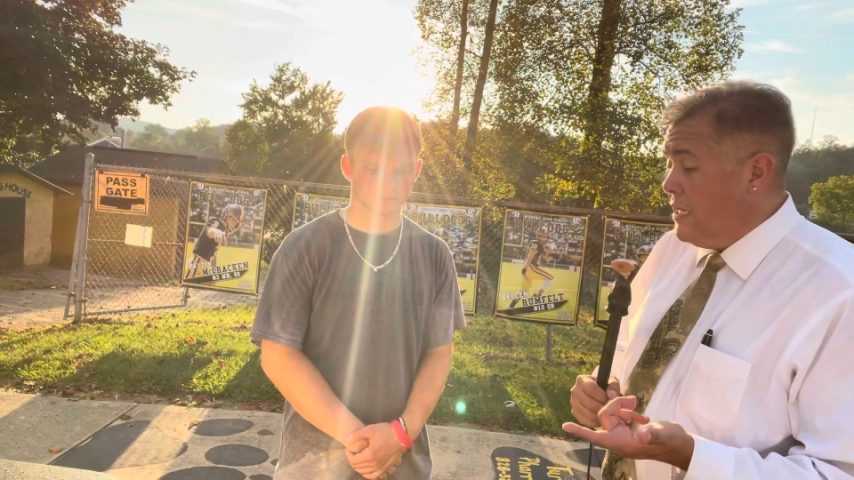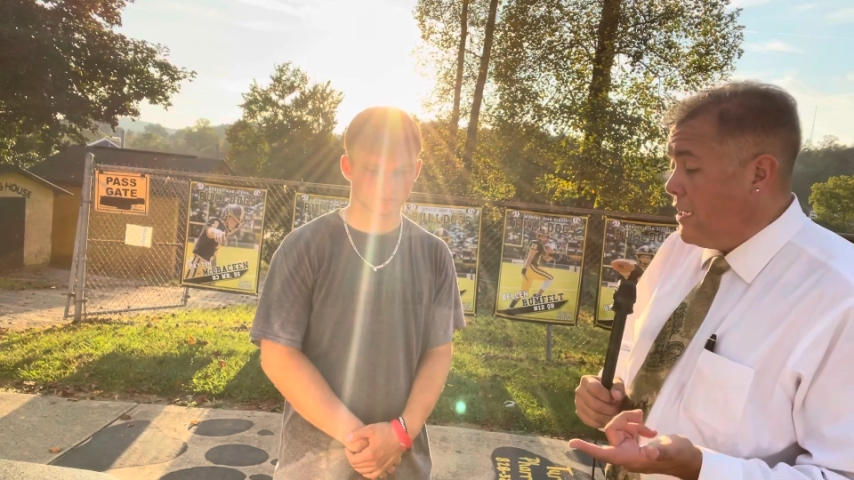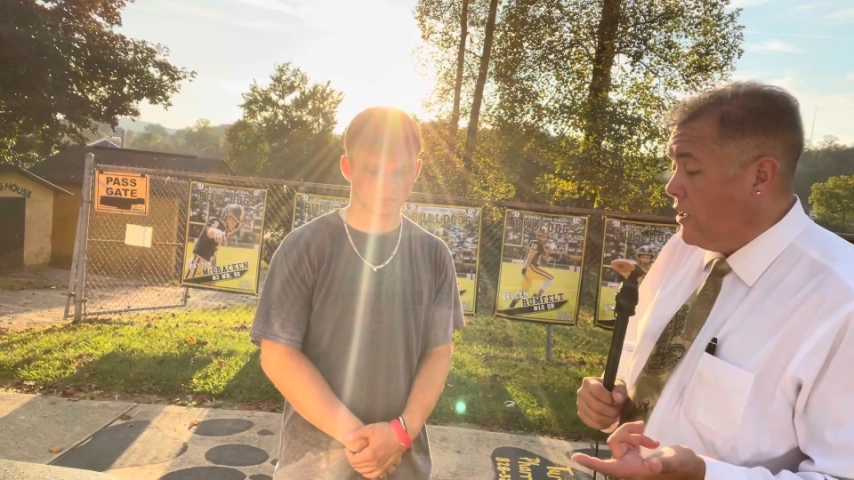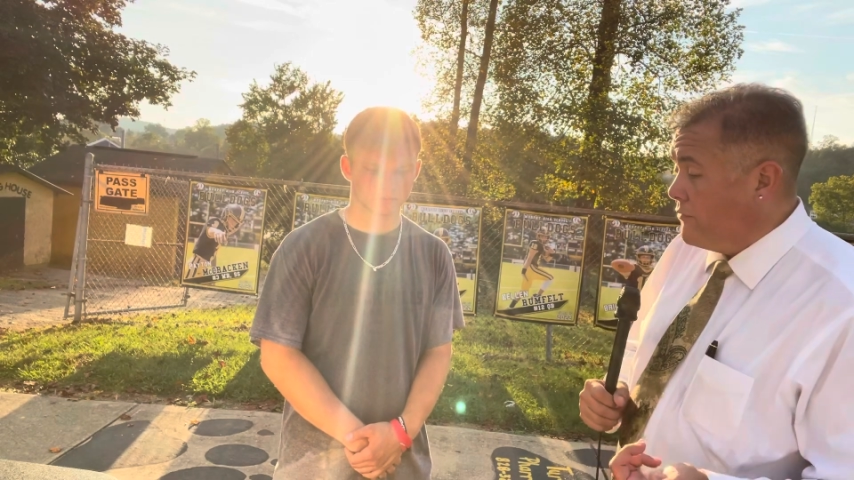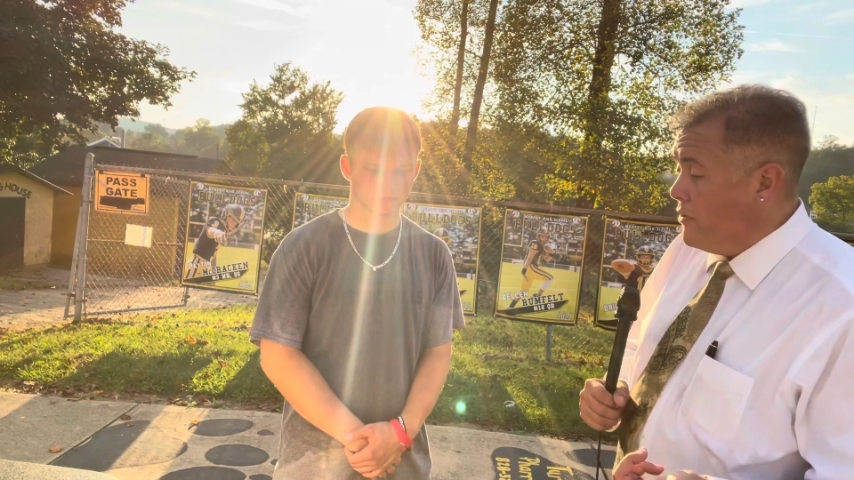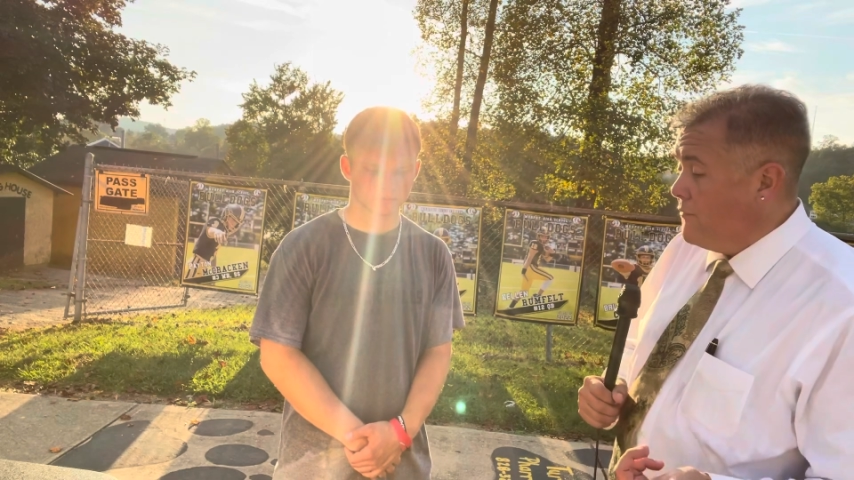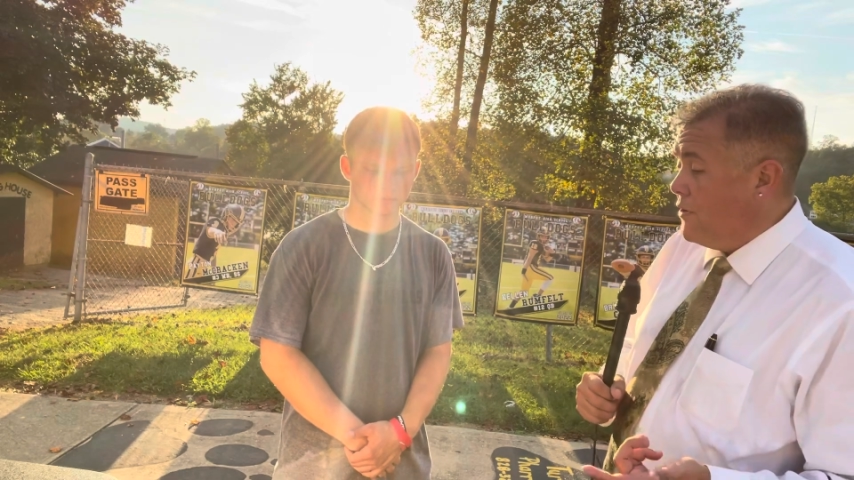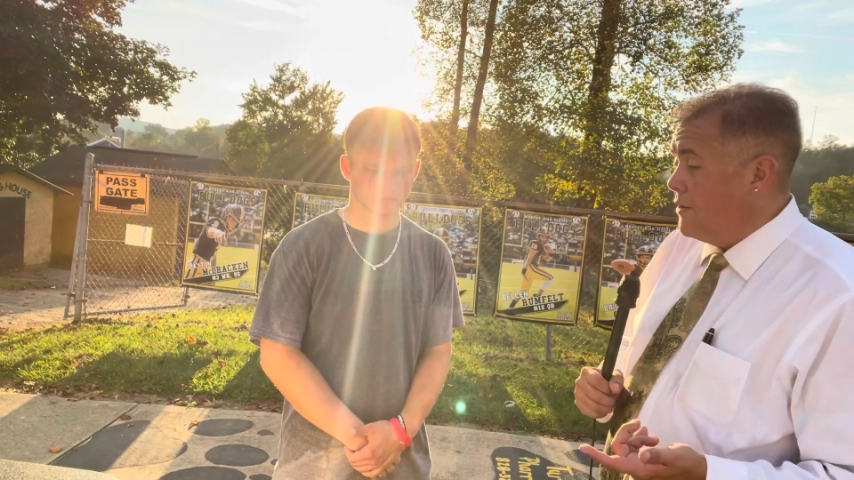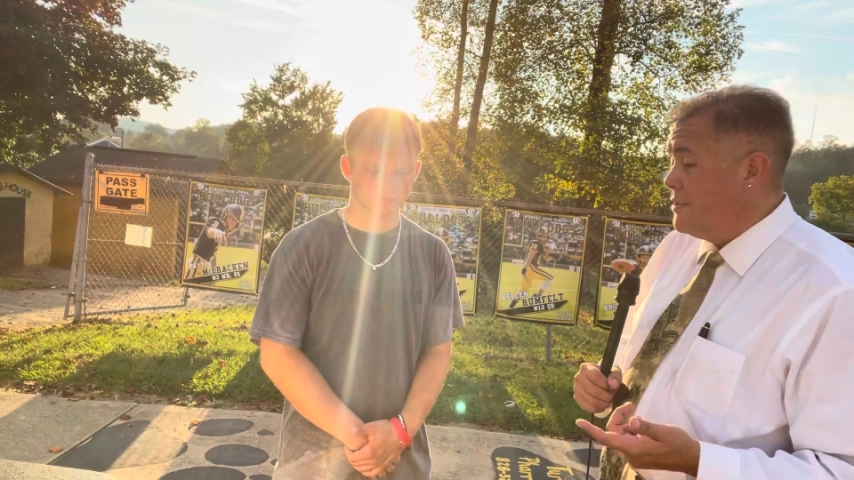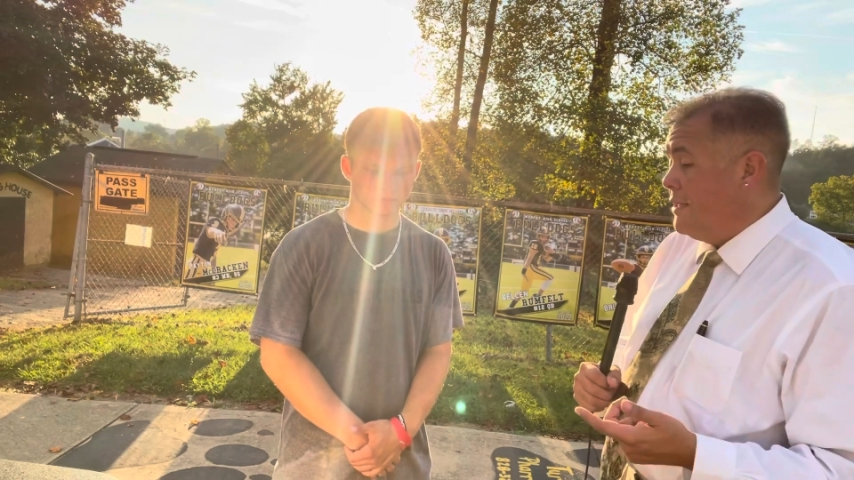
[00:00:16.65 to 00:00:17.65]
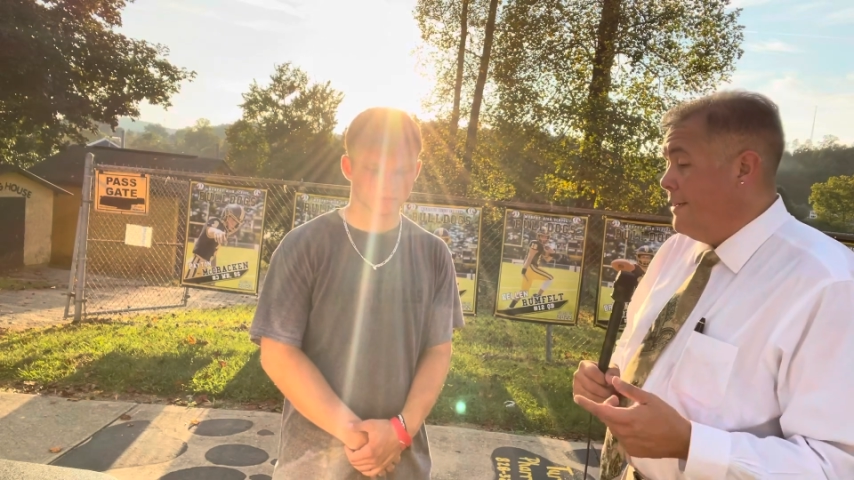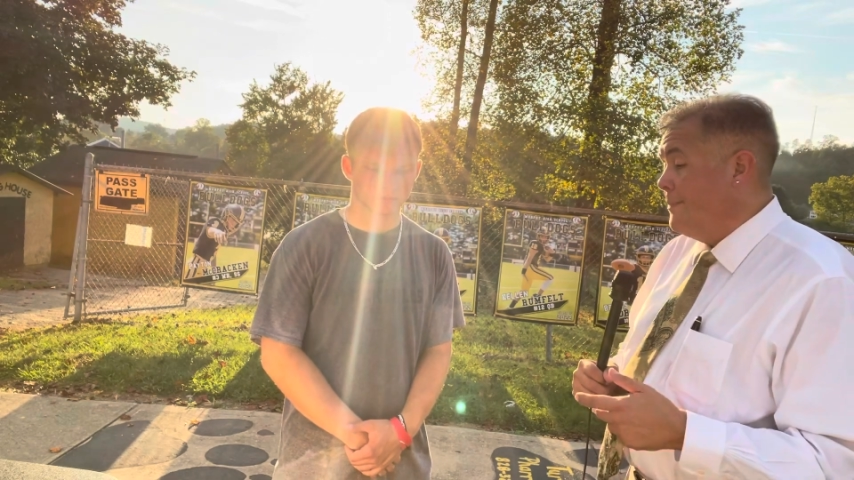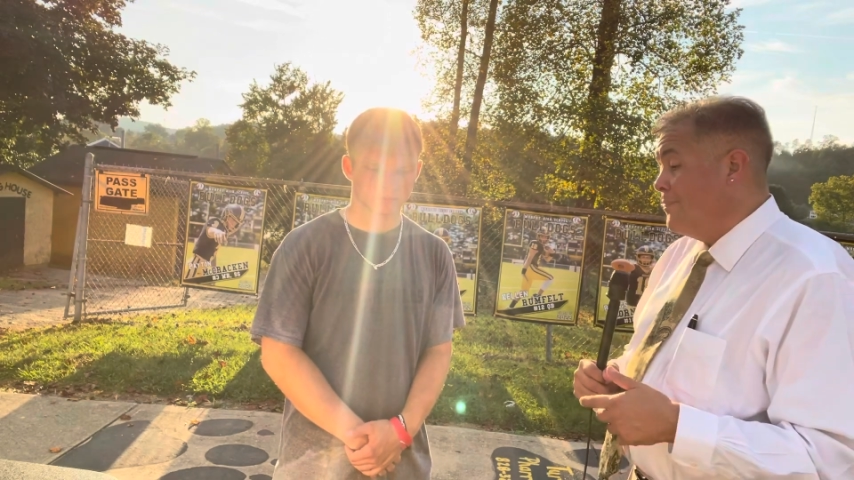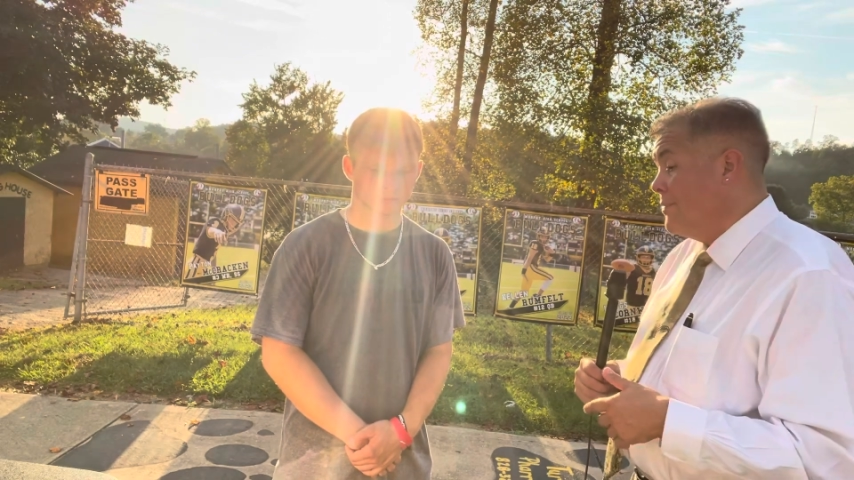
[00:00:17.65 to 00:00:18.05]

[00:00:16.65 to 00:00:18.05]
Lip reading: Kellen Rumfelt.